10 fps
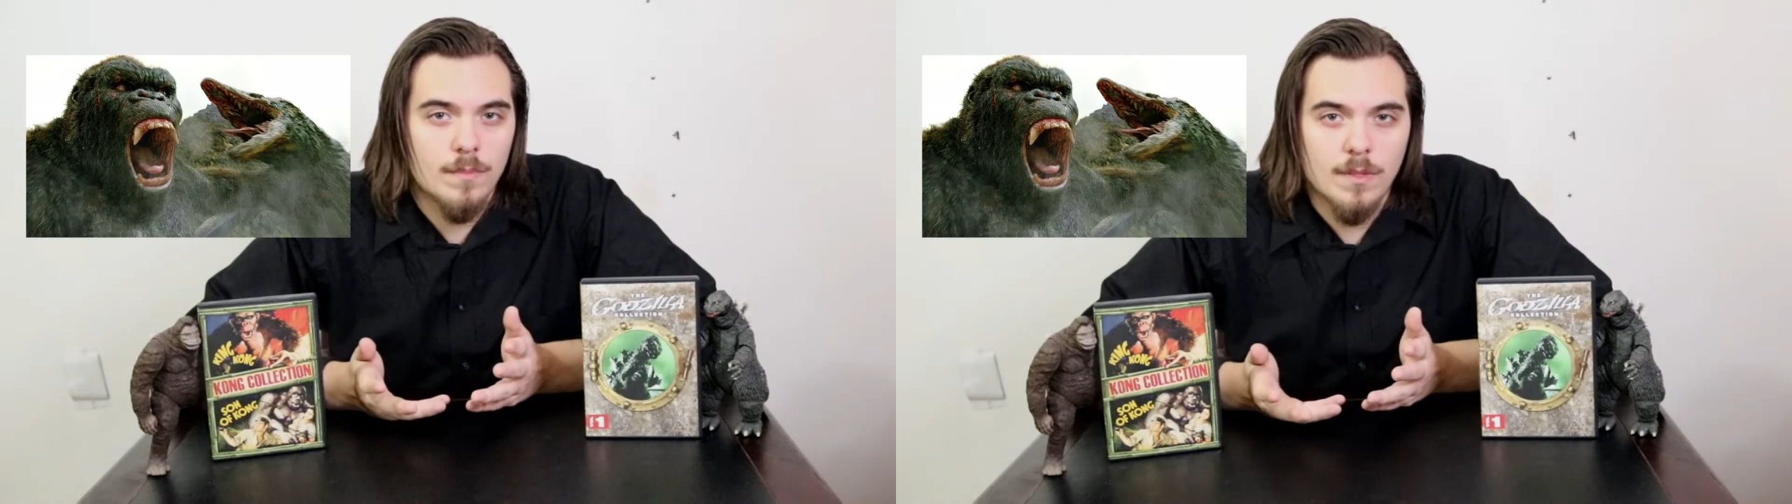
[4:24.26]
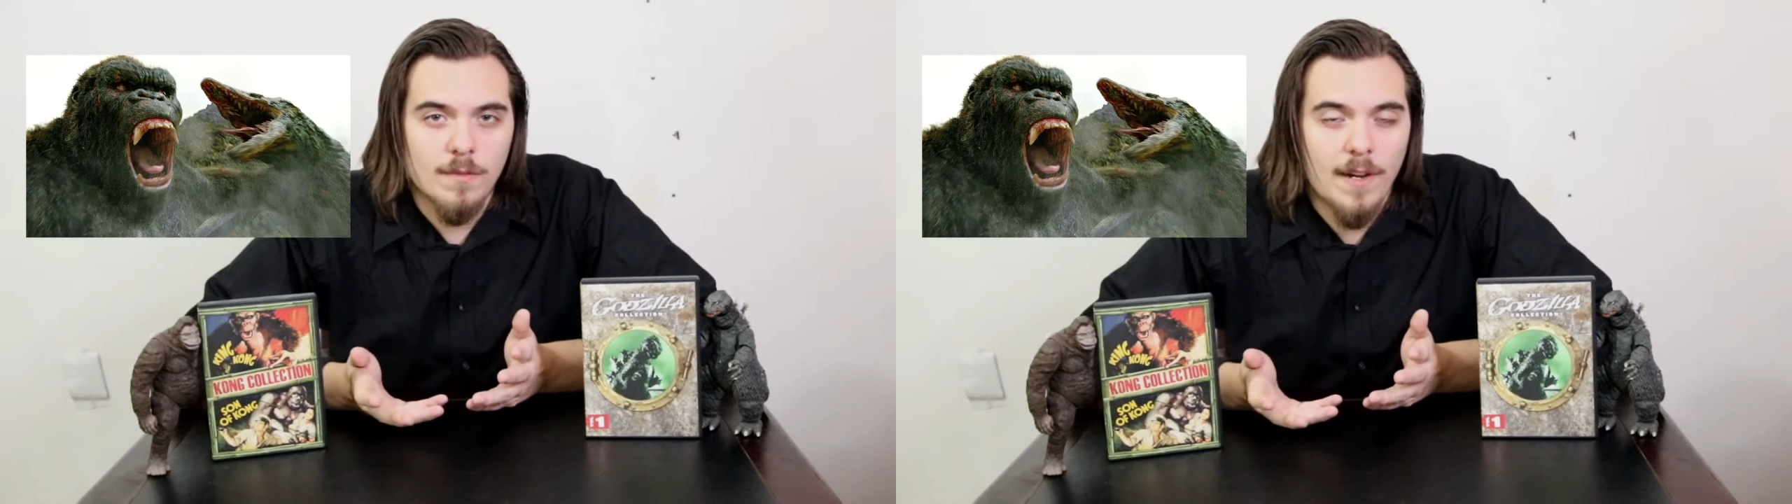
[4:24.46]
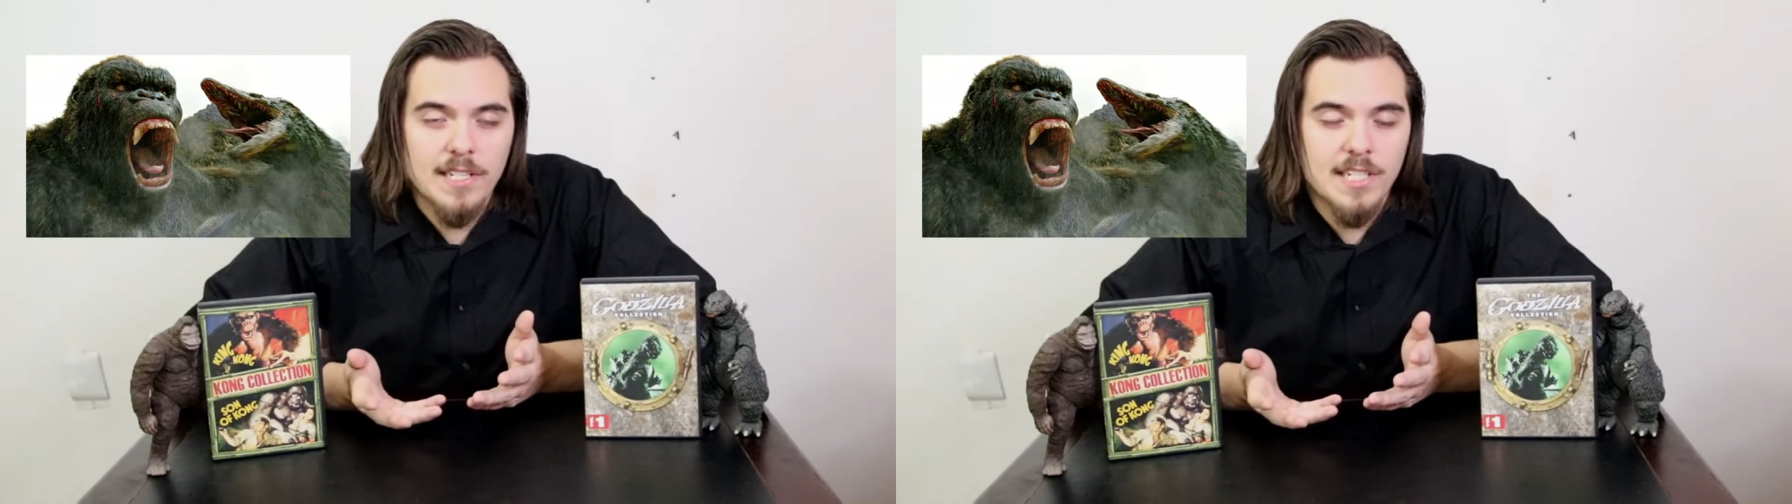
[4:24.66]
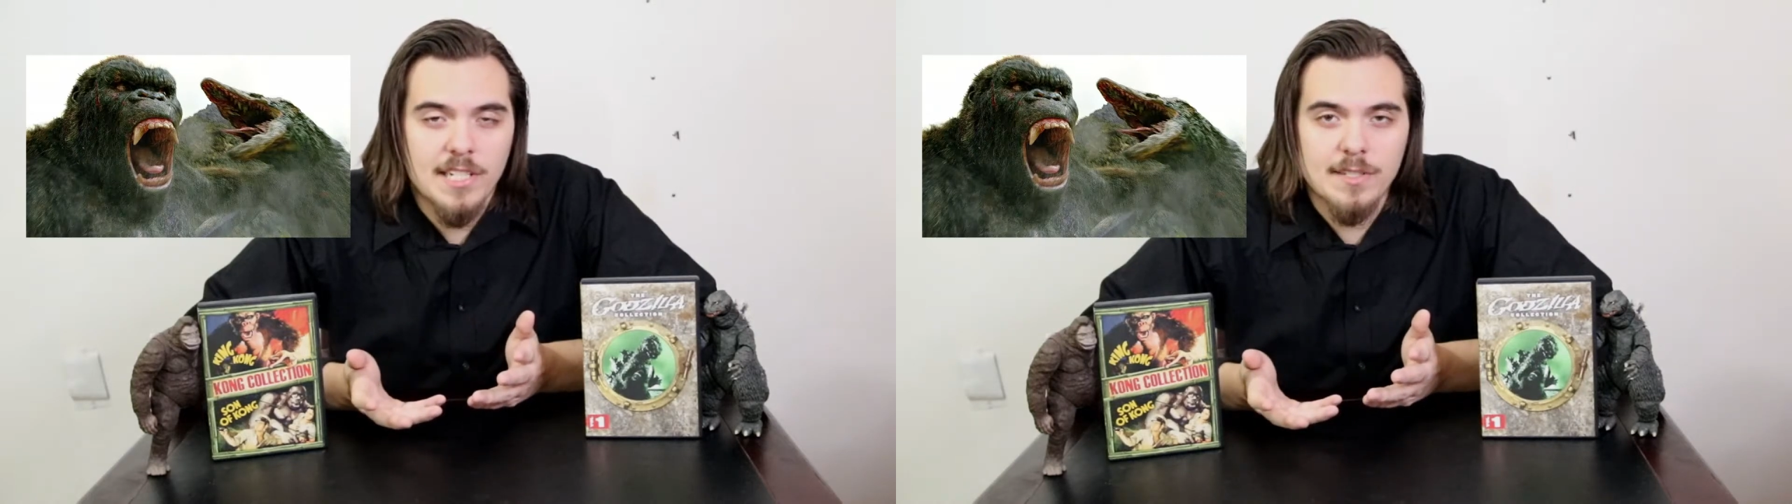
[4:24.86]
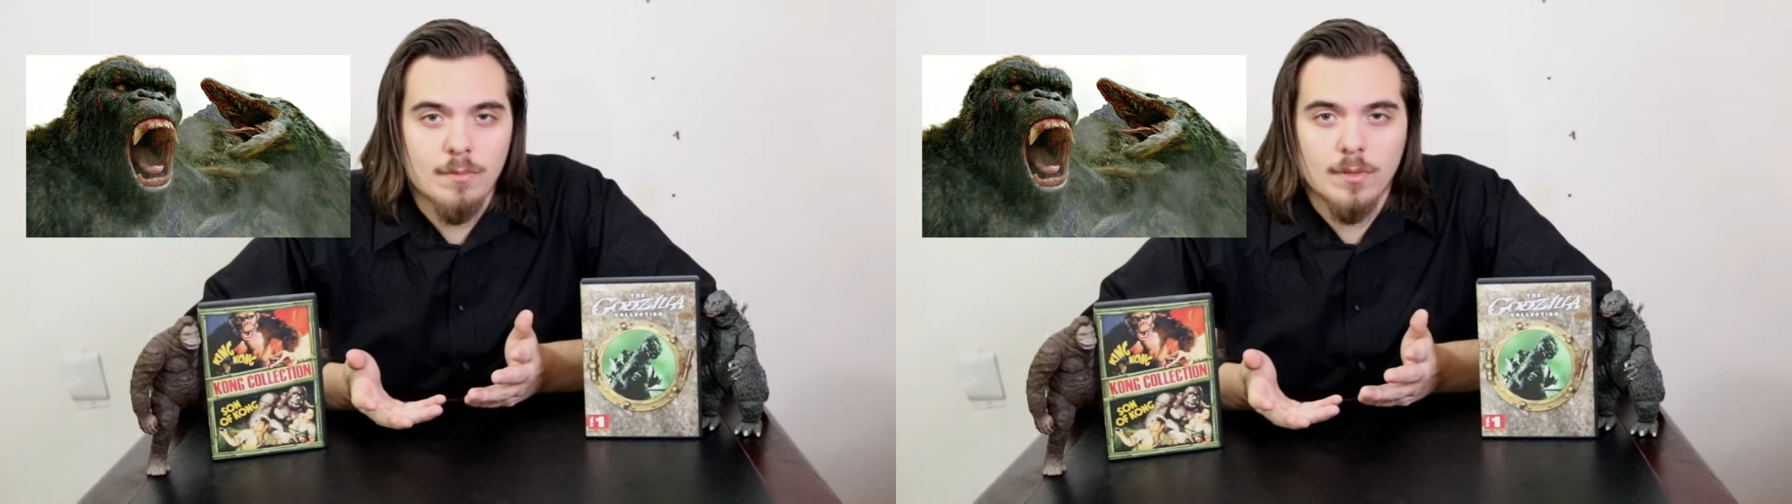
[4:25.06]
the fight
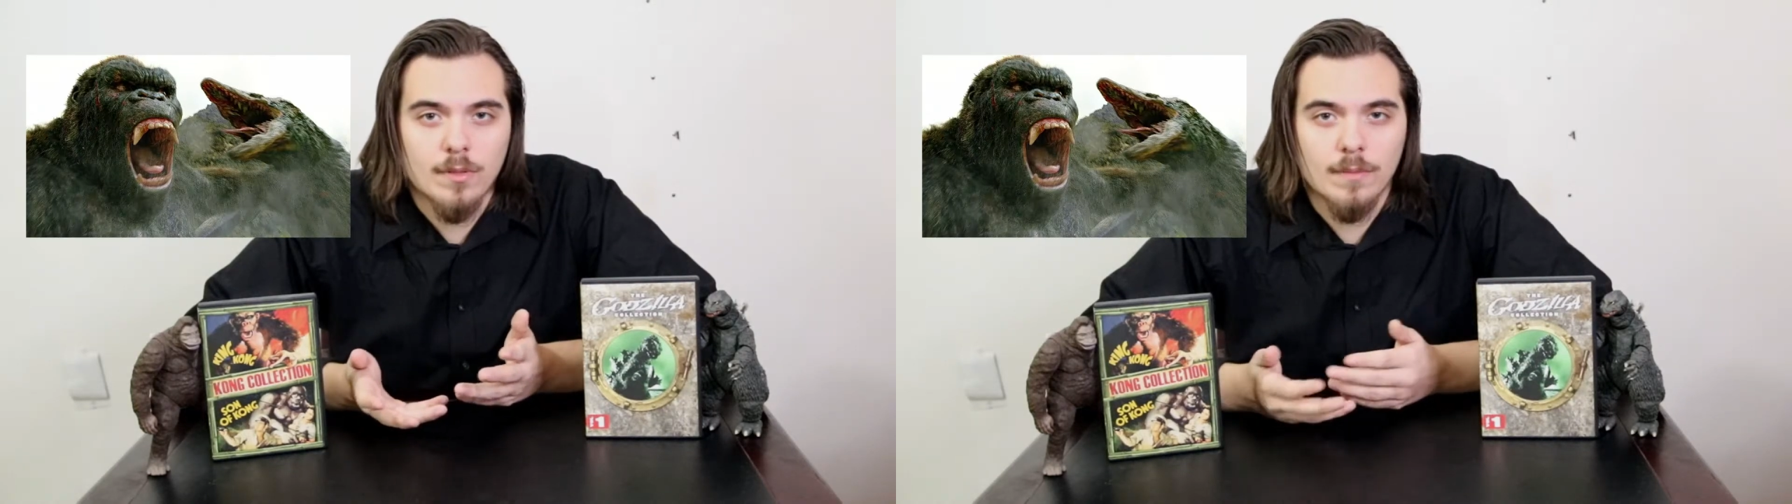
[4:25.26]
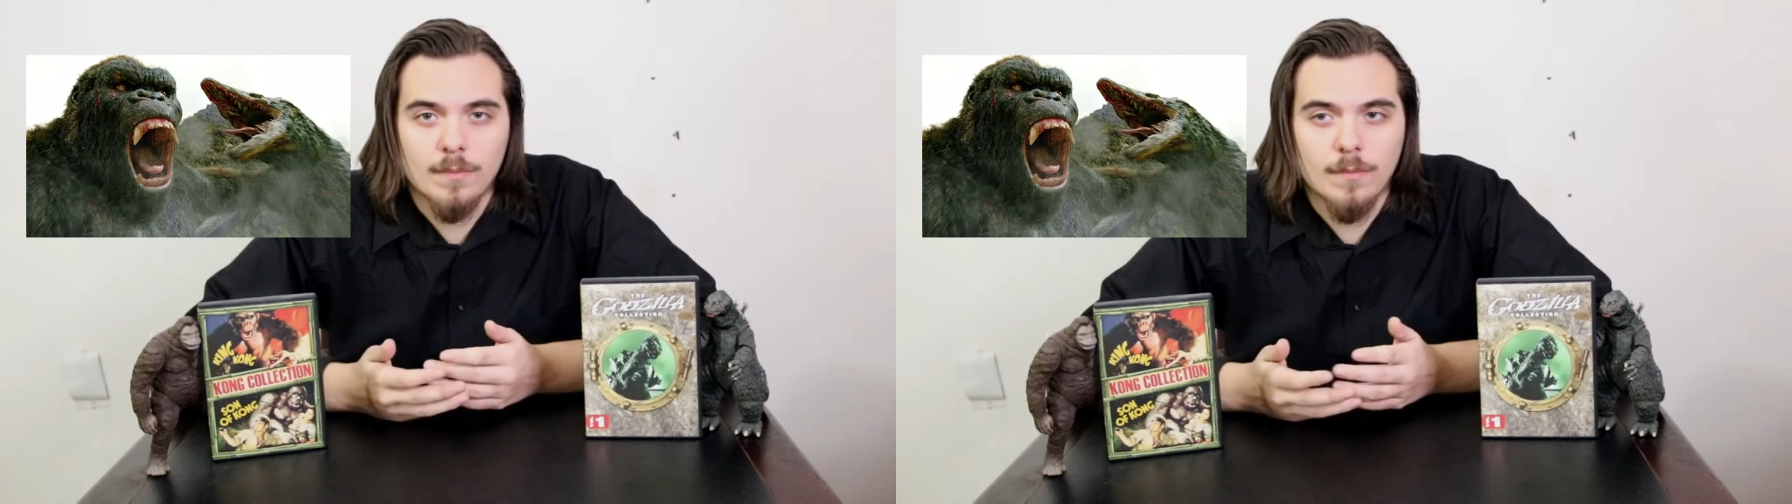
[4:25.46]
scenes were